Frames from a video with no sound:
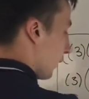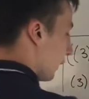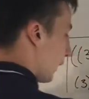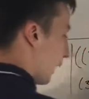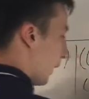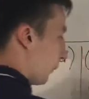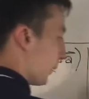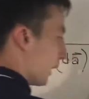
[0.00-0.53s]

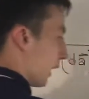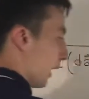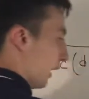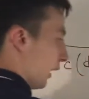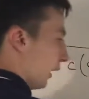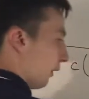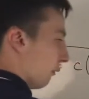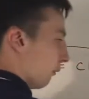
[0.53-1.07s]
times
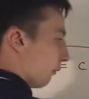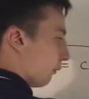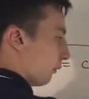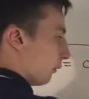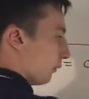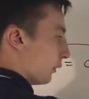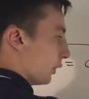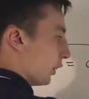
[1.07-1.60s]
a
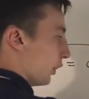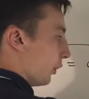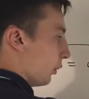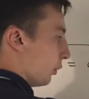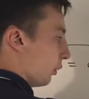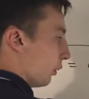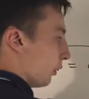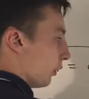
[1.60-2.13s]

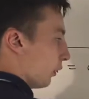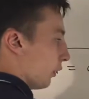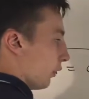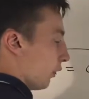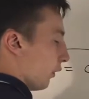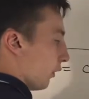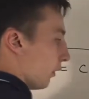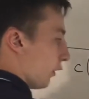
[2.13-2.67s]
2
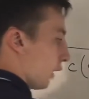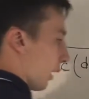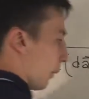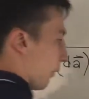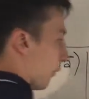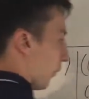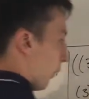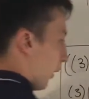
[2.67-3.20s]

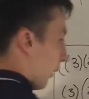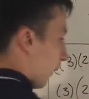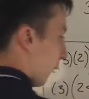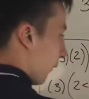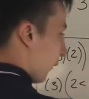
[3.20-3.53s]
comma 4